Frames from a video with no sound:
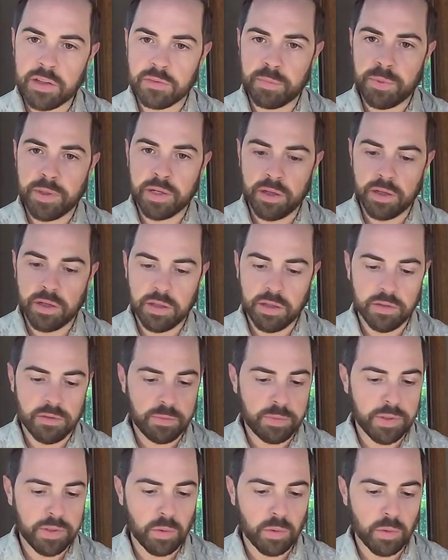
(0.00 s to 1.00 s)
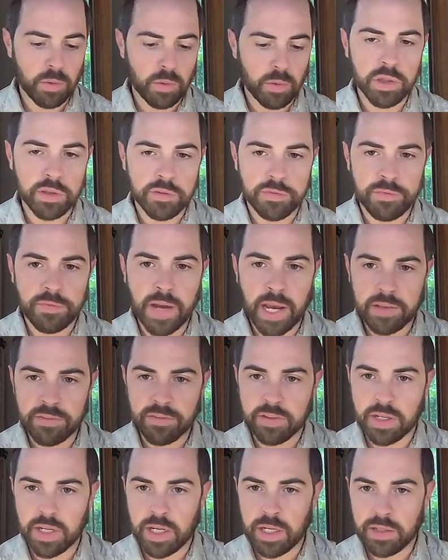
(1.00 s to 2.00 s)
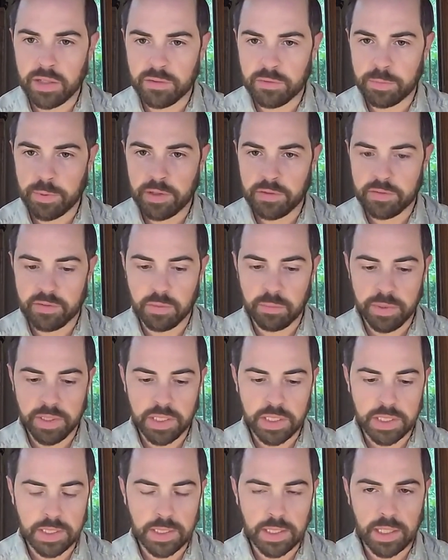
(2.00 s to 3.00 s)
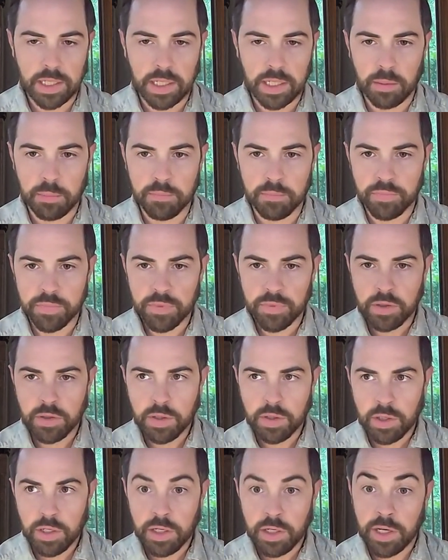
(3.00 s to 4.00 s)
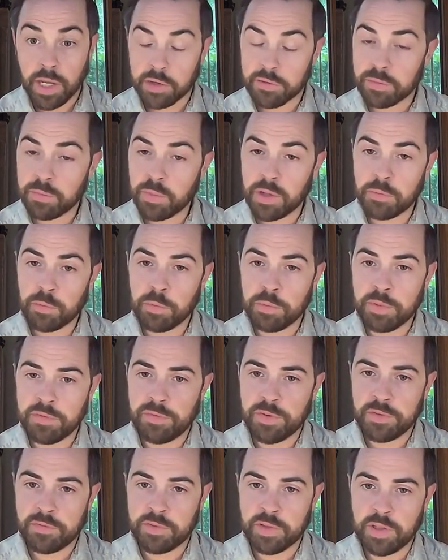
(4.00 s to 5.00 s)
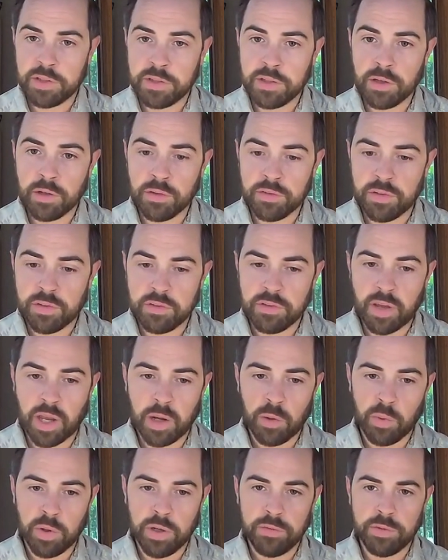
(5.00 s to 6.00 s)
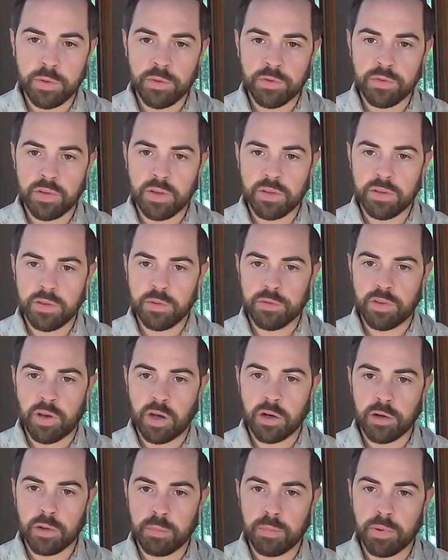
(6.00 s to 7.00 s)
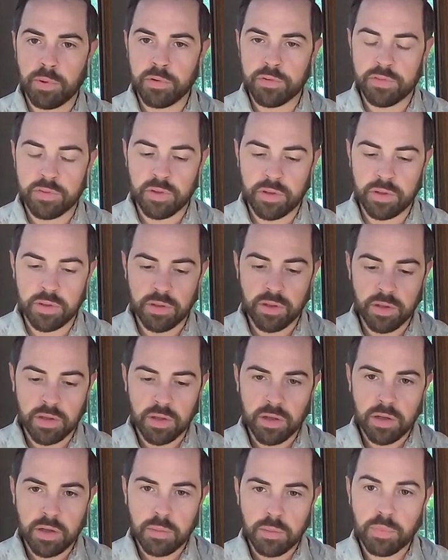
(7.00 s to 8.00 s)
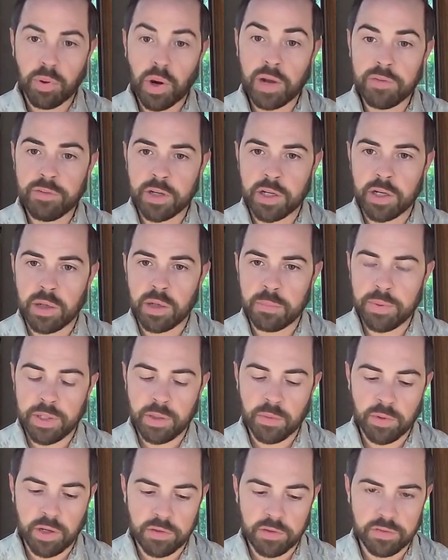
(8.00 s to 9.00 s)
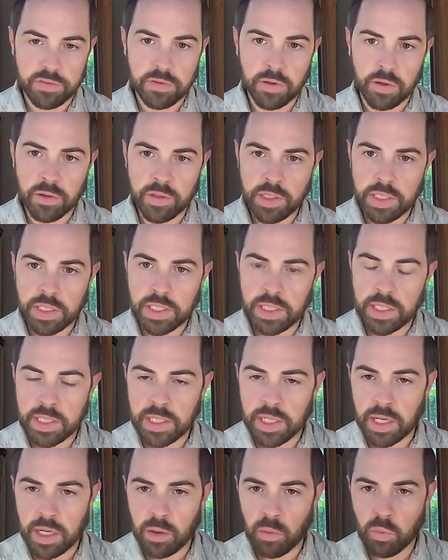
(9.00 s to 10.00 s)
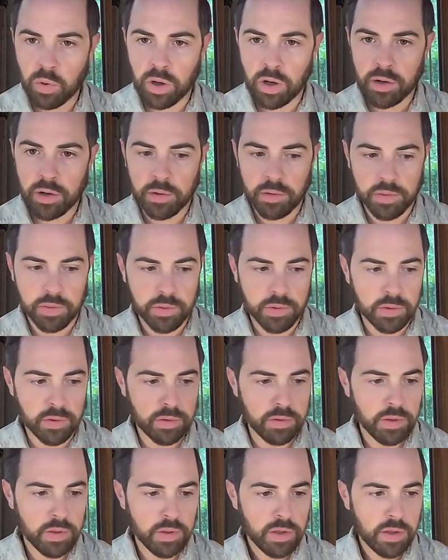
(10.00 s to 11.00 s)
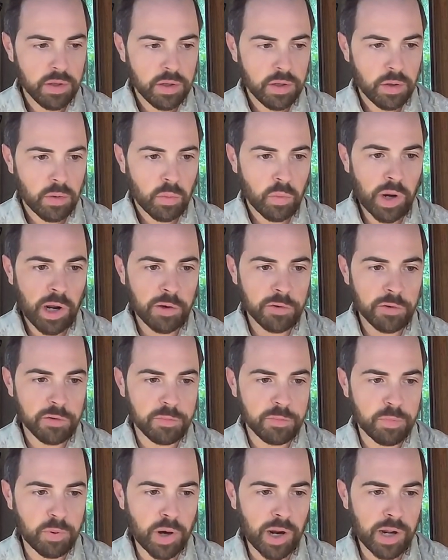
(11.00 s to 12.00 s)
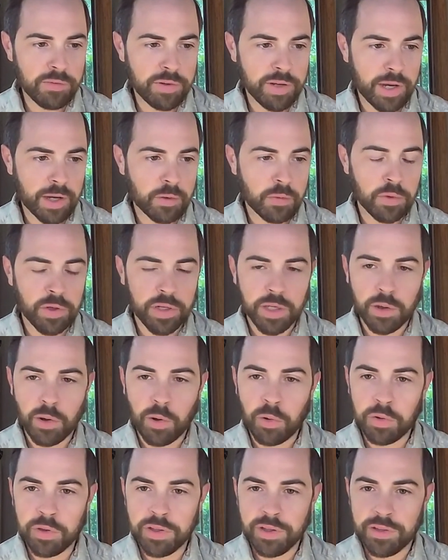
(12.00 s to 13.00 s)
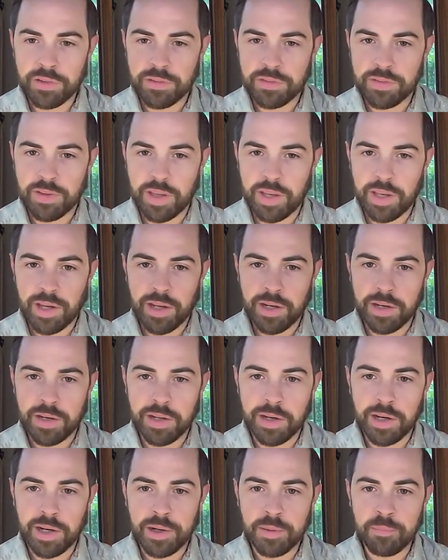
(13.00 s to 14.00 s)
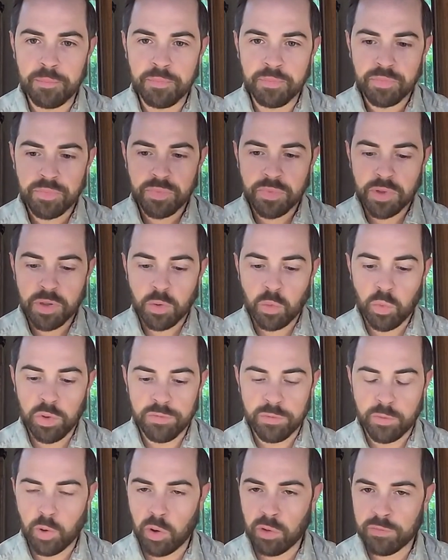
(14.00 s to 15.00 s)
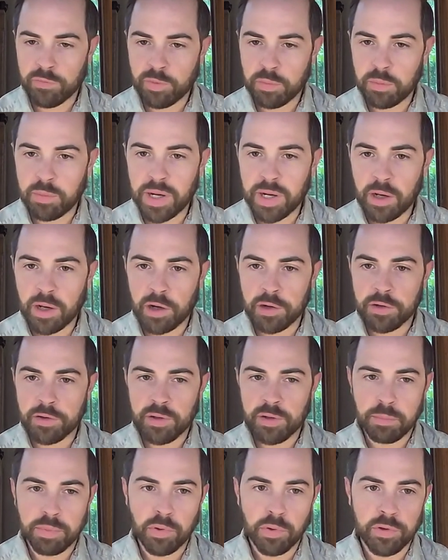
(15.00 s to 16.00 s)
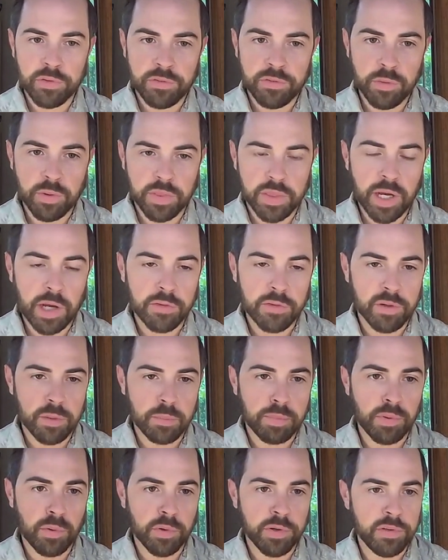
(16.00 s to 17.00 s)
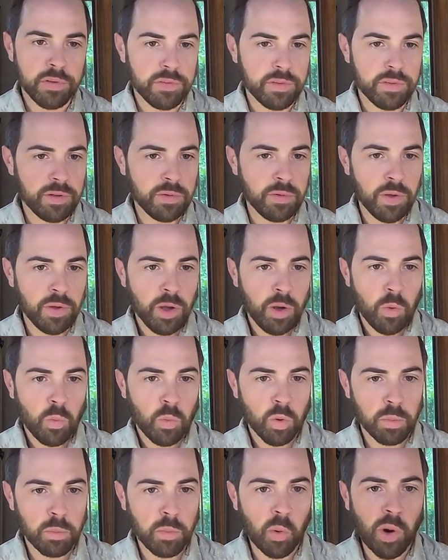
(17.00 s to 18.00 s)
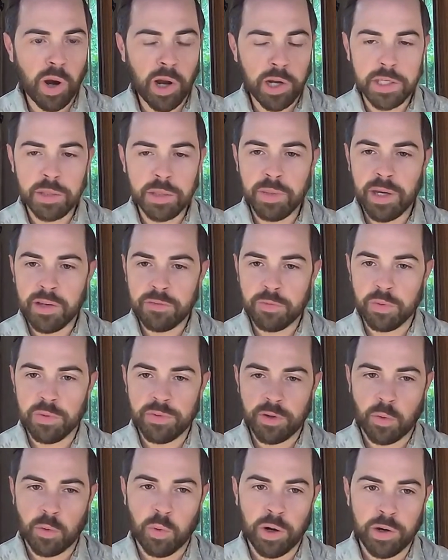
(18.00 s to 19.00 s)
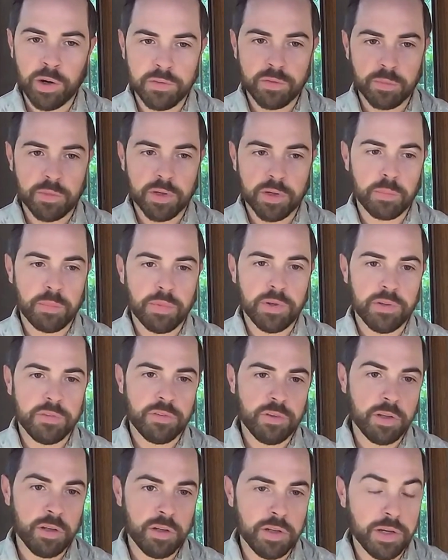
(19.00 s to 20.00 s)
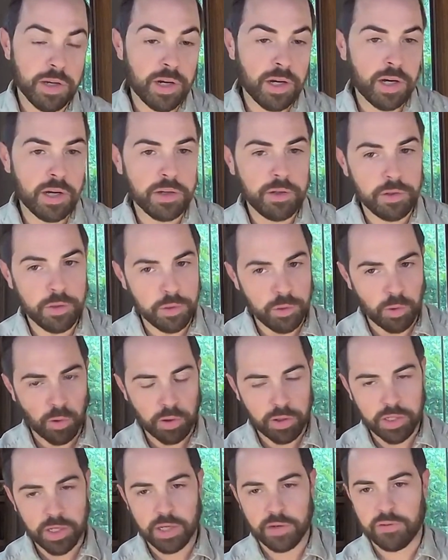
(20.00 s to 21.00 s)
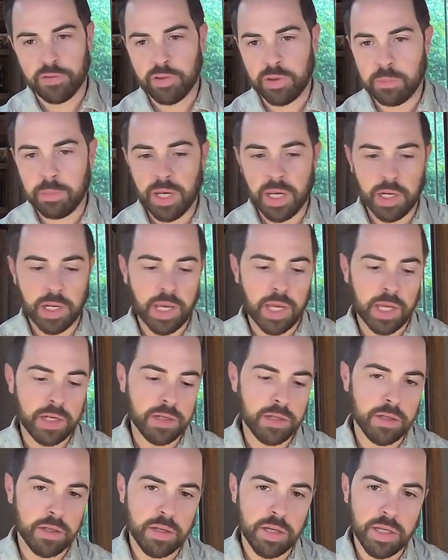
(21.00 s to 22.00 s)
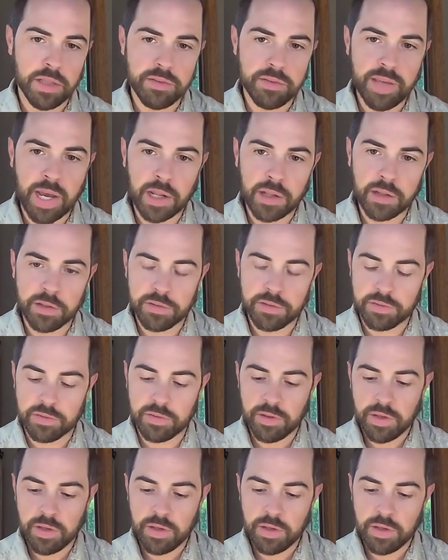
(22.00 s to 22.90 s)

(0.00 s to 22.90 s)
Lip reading: been a really fascinating space to be in. Next month will be 15 years at Zywave. It was a 100-person private company when I started, and we're on our third round of private equity holdings, and we've grown from about 100 employees to 1,000 employees, and we're Milwaukee based. We've acquired some companies in New York, actually Manhattan and Dallas,